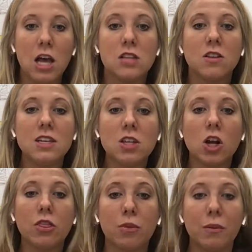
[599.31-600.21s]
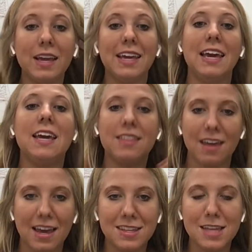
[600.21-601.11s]
so these are 3 key
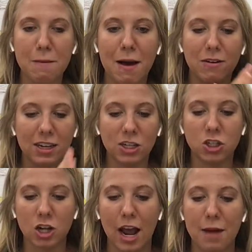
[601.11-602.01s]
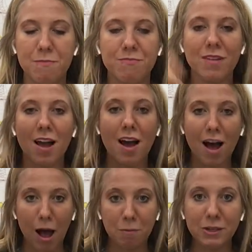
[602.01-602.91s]
things about each tribe.
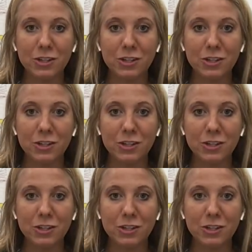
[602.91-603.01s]
Hoppy